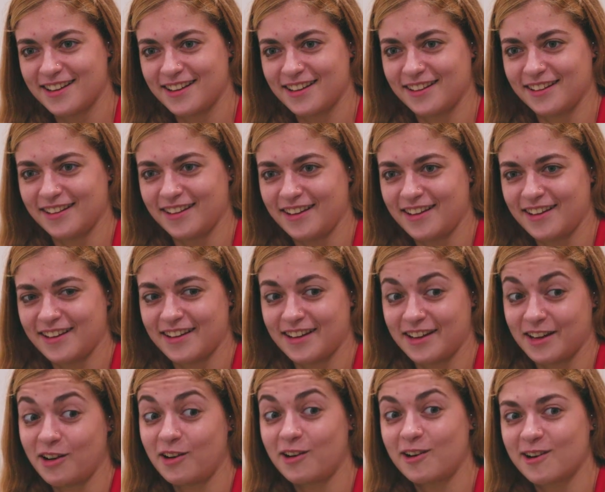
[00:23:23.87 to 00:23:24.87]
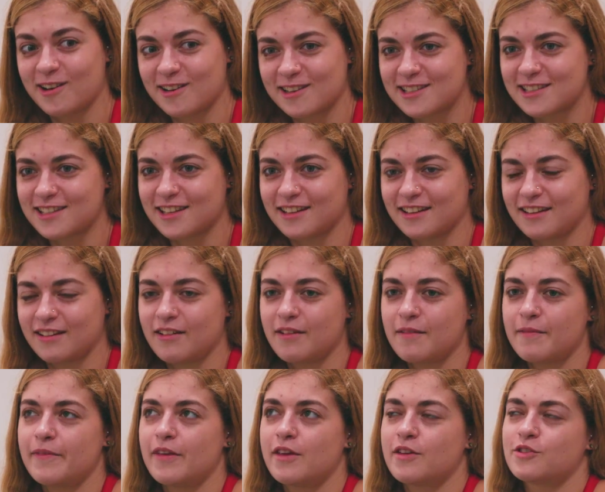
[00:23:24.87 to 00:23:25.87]
And like, it hurts. And
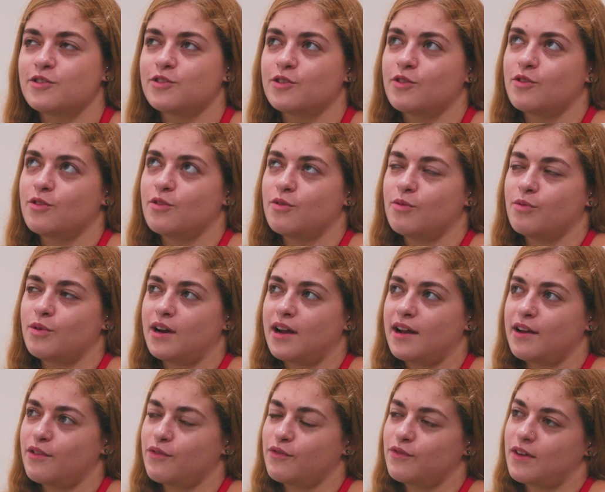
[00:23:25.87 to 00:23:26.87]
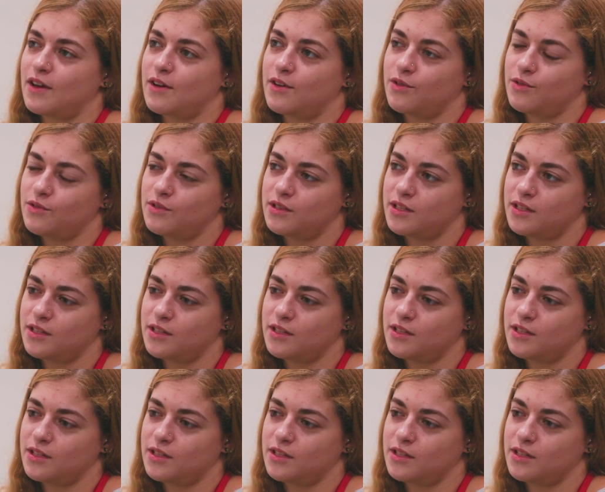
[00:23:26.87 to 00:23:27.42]
so what I have found